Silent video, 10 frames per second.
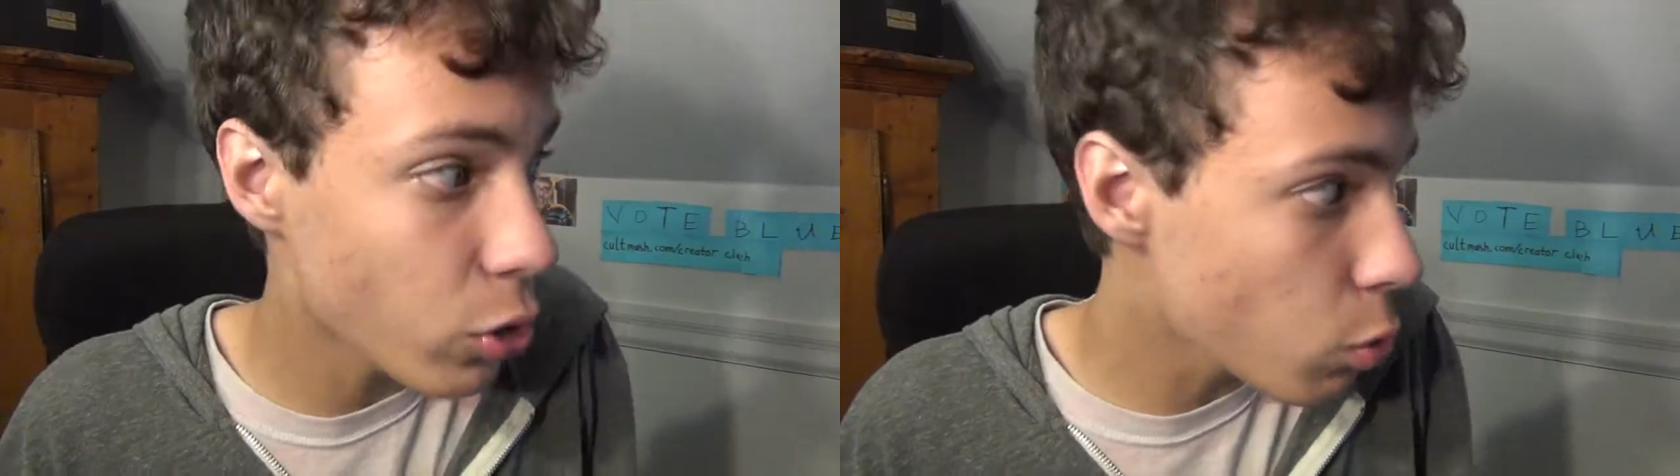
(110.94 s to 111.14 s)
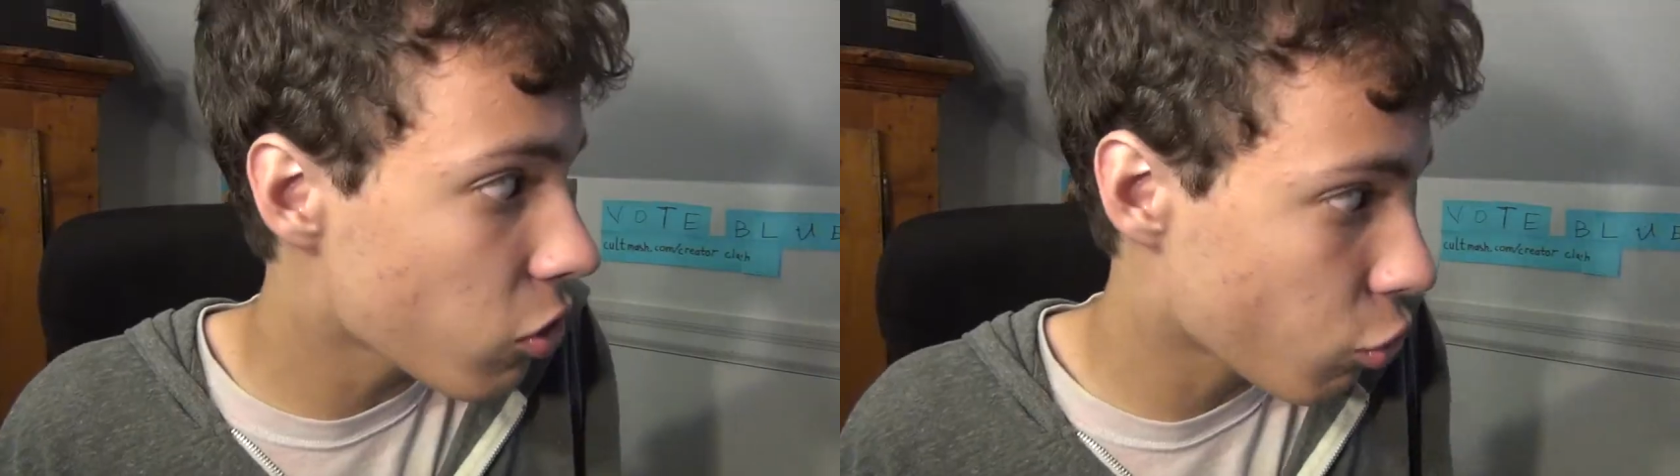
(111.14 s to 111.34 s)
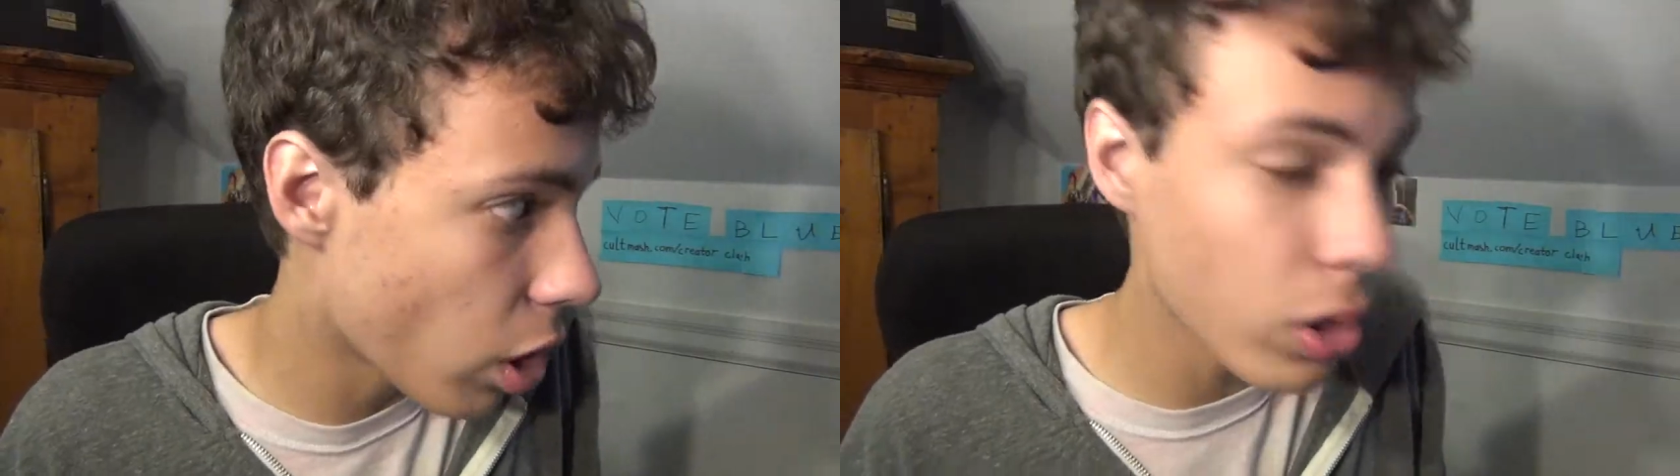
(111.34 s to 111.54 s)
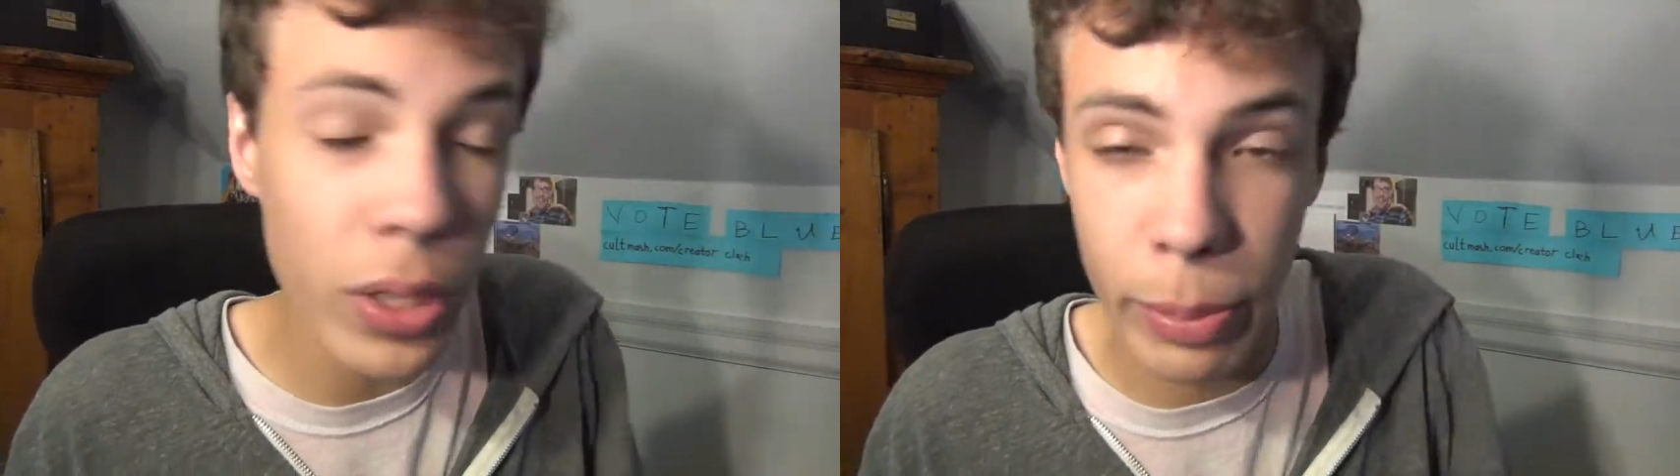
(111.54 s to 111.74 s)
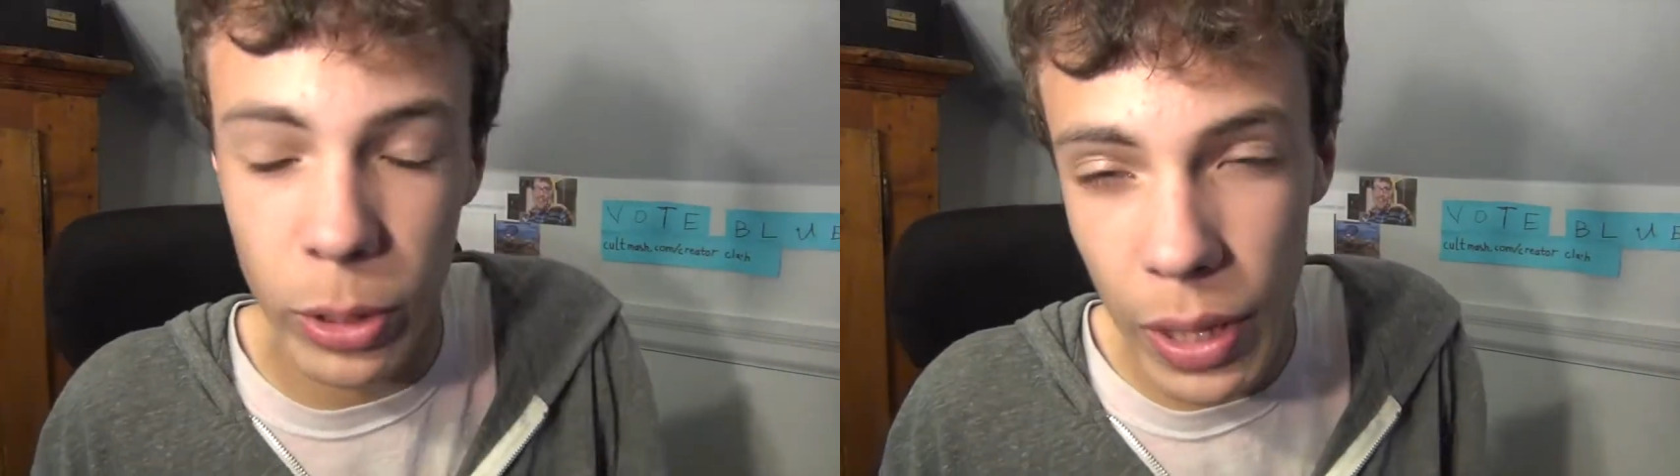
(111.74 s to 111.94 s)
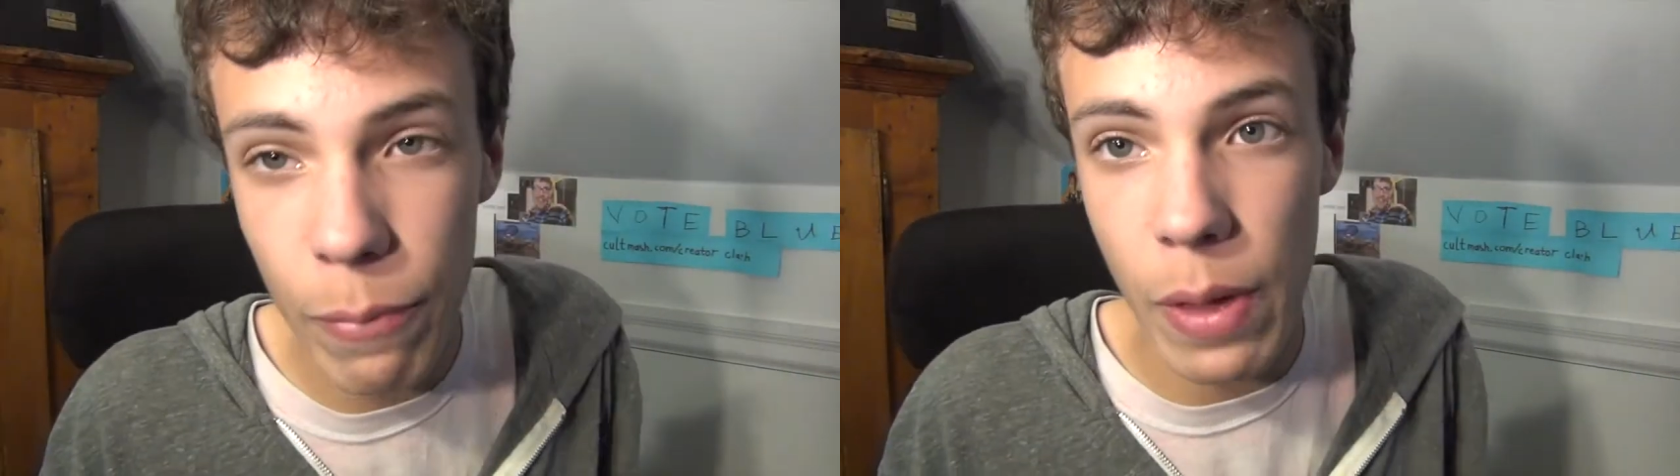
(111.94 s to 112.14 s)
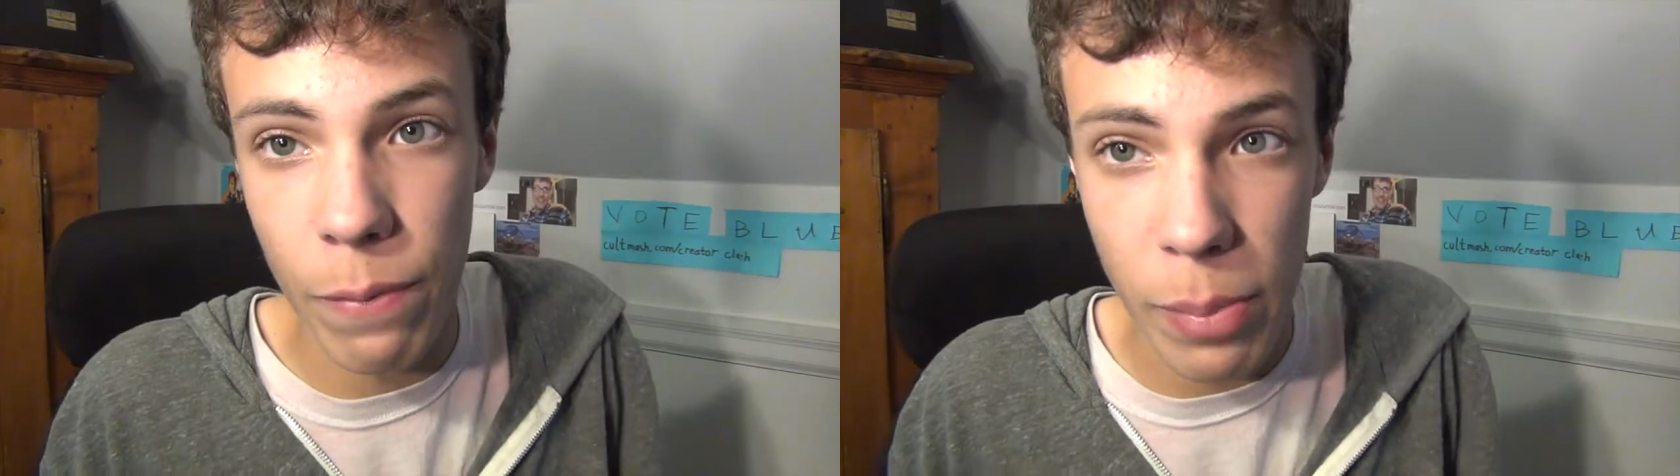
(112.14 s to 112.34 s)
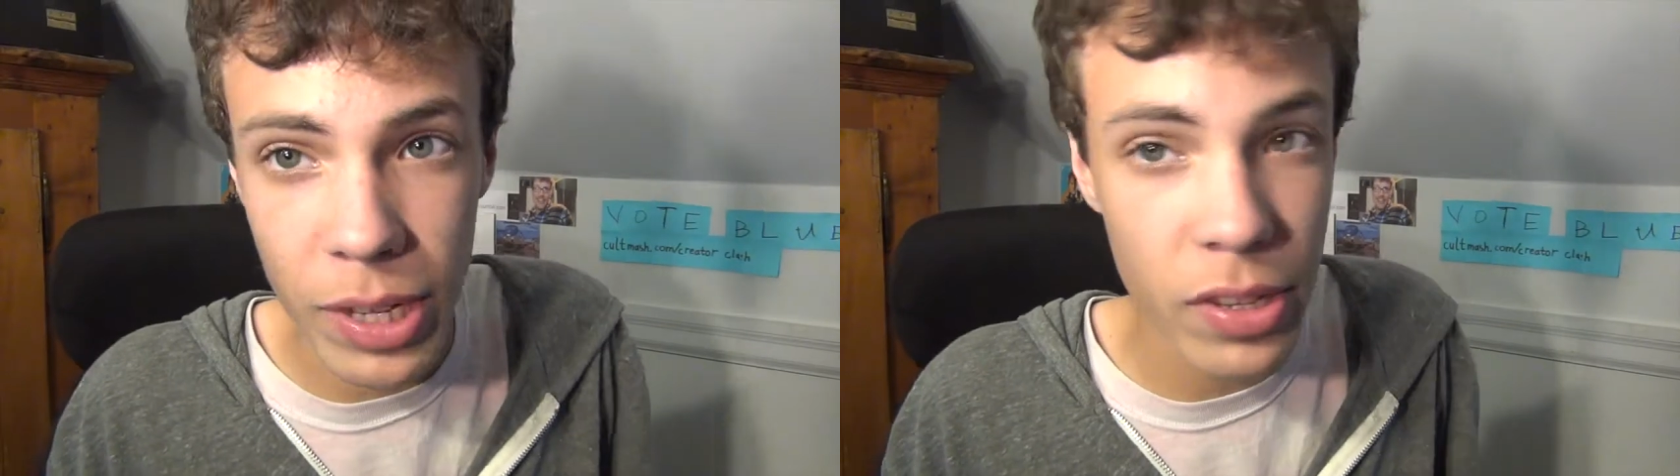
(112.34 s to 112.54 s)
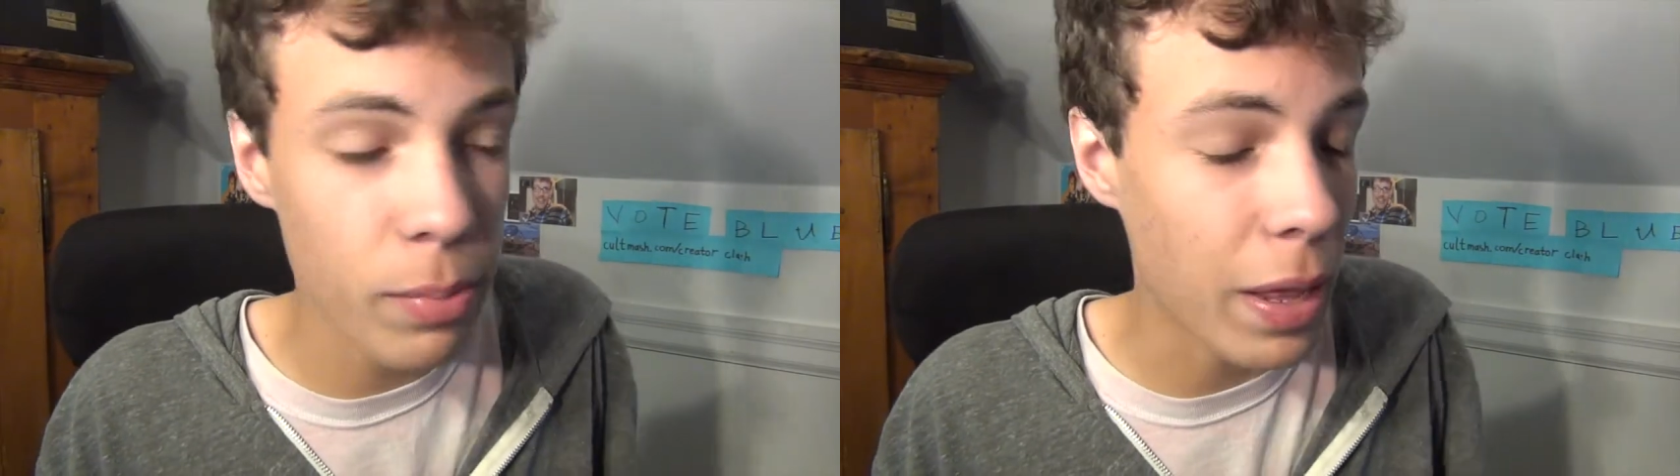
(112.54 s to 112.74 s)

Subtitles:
do strongly believe that feminism